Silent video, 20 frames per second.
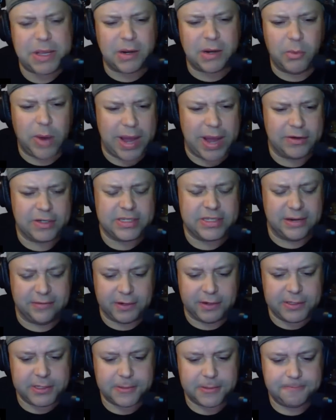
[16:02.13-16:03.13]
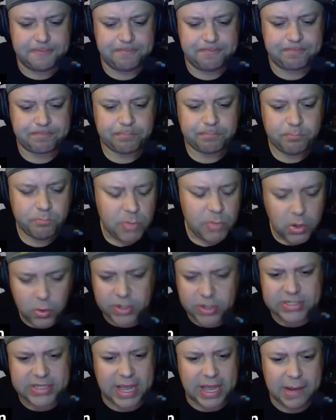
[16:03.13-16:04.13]
of wide receivers, we're
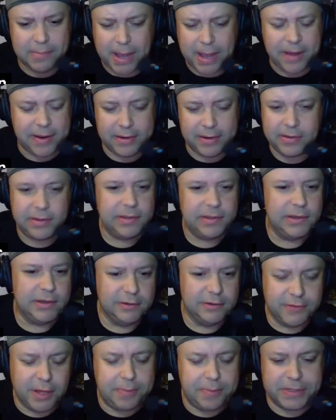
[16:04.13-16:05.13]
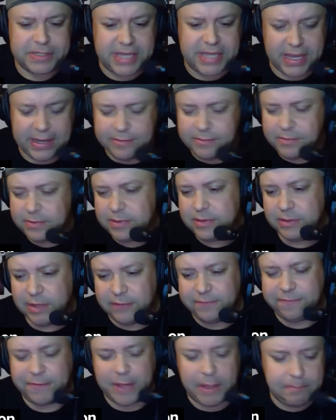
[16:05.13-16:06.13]
excited about it. Flipper's kid,
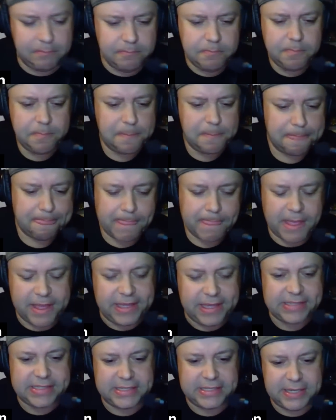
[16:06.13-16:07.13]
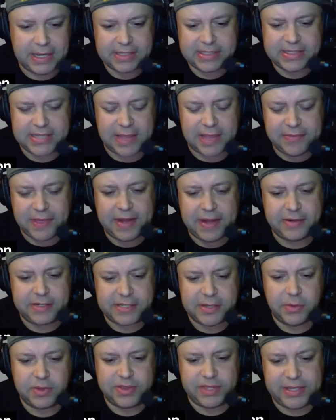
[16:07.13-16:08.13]
Lil Flip, he gets it done. Seth
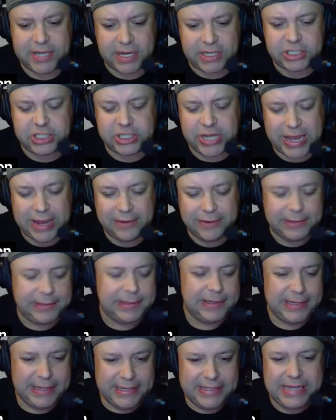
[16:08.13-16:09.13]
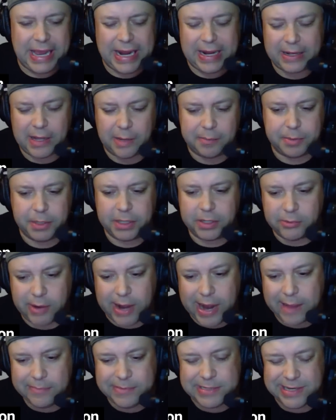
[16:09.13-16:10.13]
Anderson with the touchdown. He's got a couple of
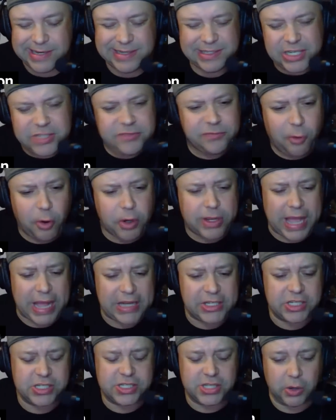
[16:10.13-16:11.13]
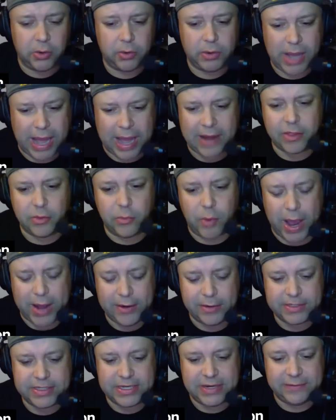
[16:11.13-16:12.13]
grabs. Just 4 catches, though, out of the wide
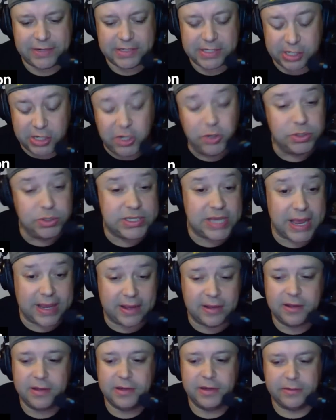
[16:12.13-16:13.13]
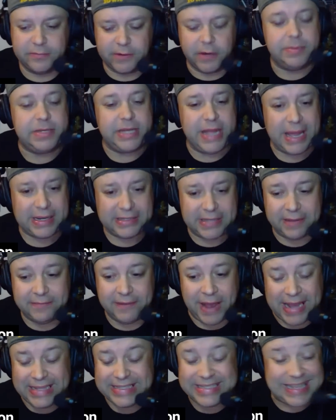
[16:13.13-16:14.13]
receivers. A goose egg from Deontay
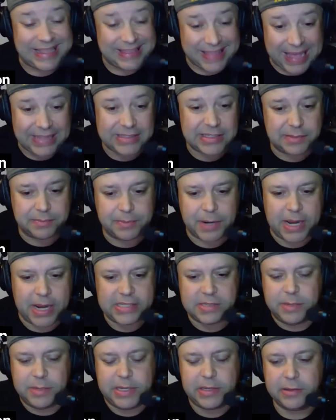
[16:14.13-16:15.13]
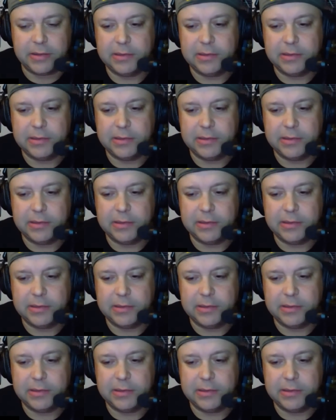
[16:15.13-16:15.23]
Vines. That surprised me.